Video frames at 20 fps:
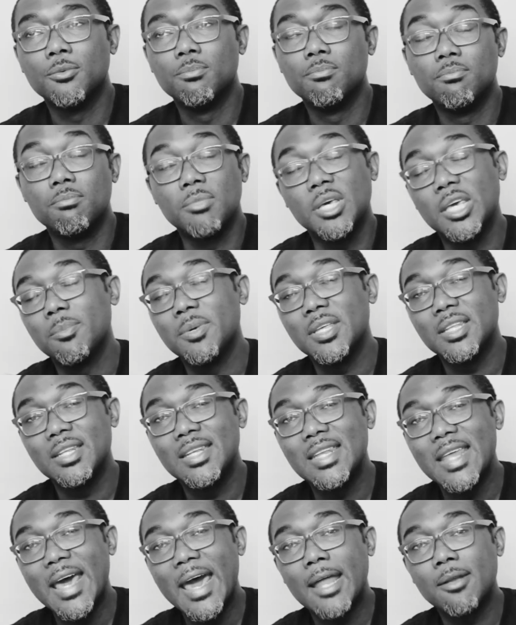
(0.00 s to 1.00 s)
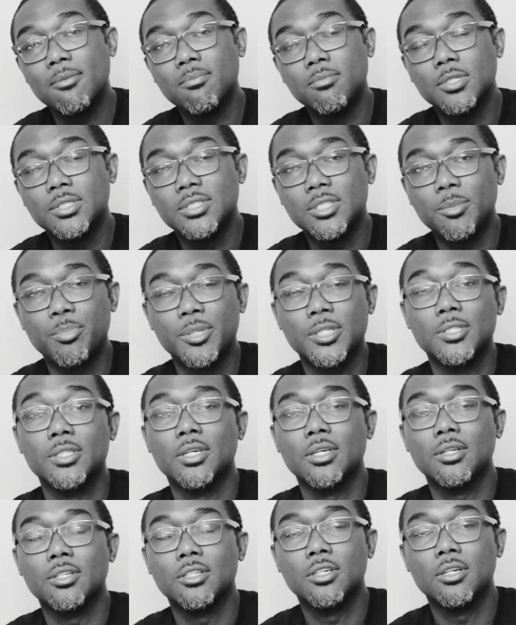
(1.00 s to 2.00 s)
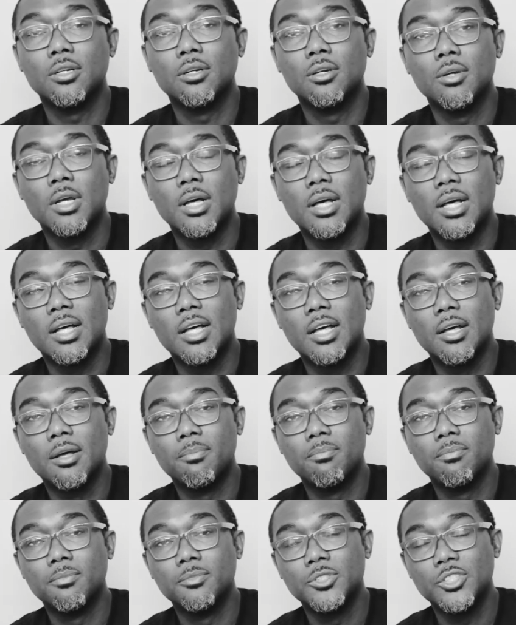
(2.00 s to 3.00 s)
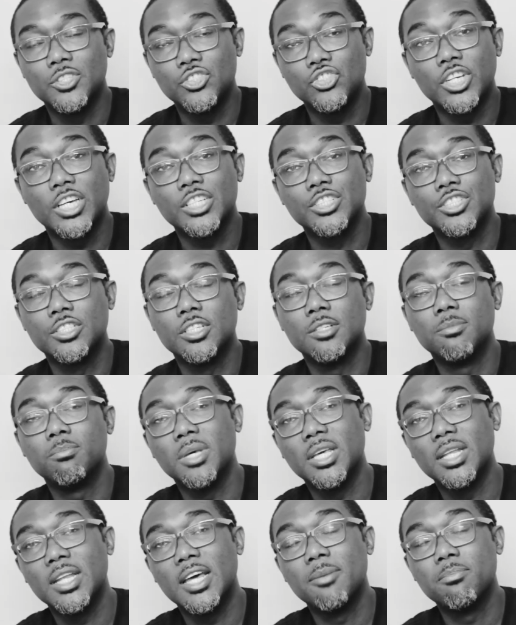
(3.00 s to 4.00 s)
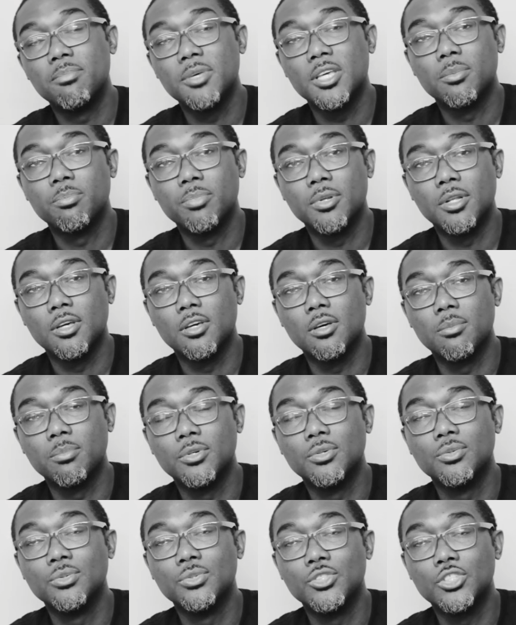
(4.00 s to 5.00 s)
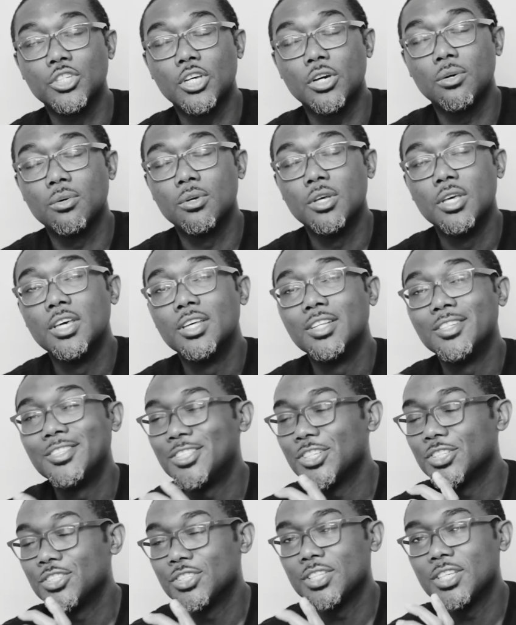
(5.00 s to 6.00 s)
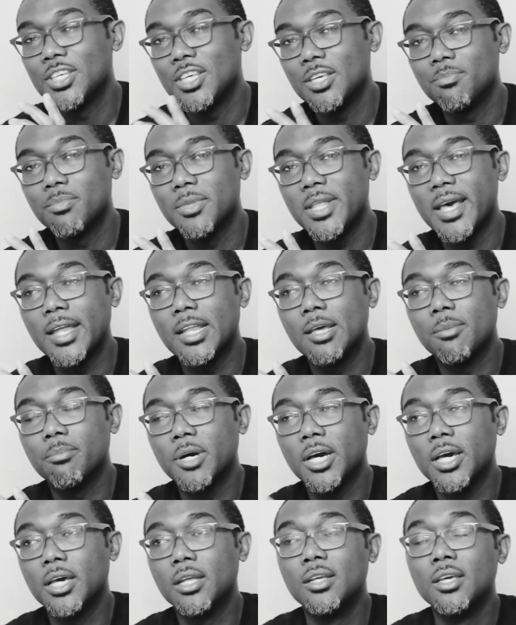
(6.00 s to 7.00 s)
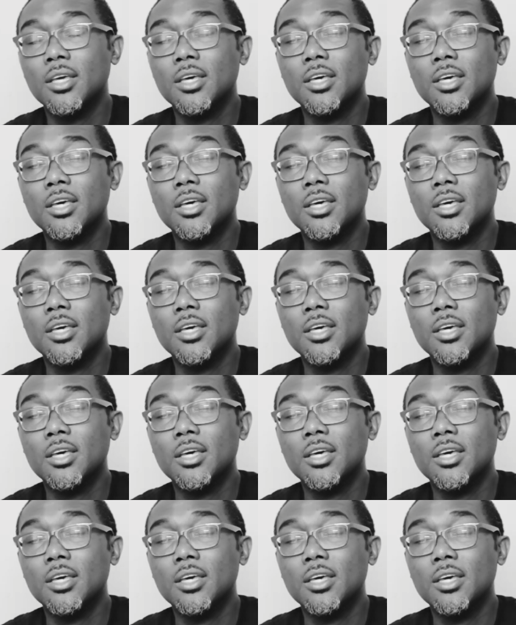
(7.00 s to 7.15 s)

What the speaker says: maybe that particular suggestion may not be applicable. So just keep that in mind.